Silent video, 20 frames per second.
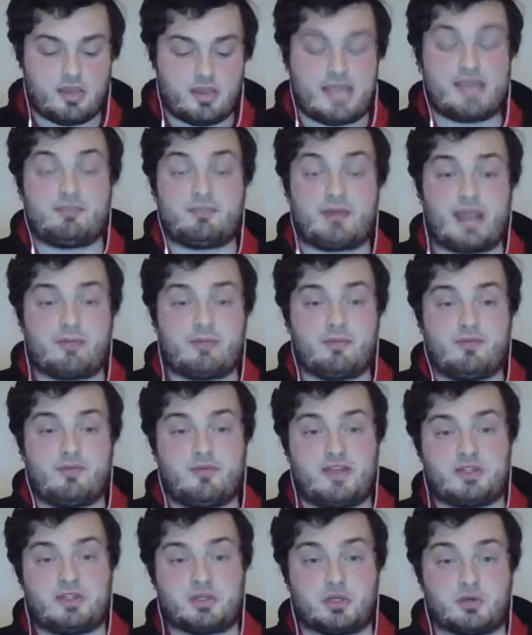
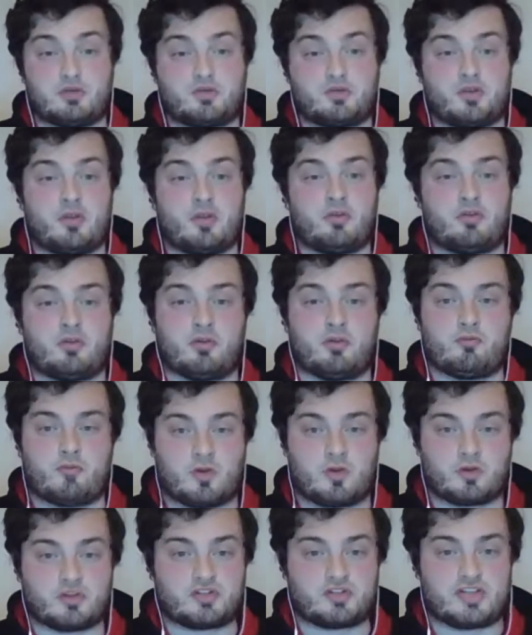Ibrahimovic, who's the
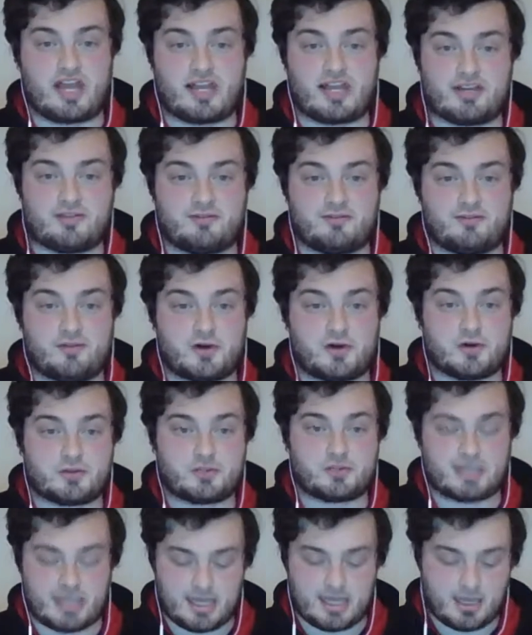wrong side of
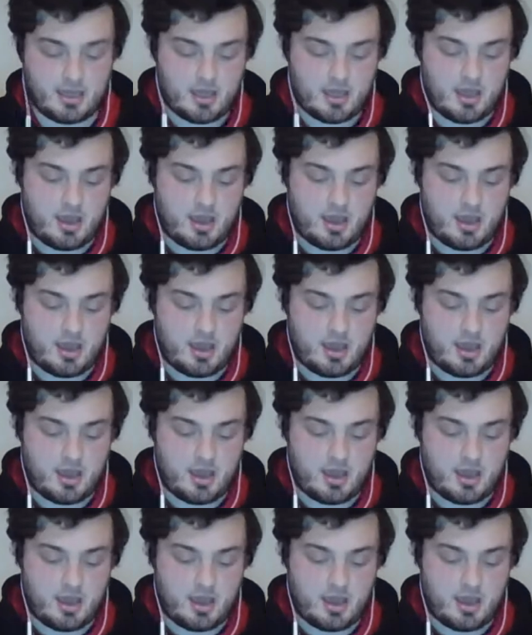40,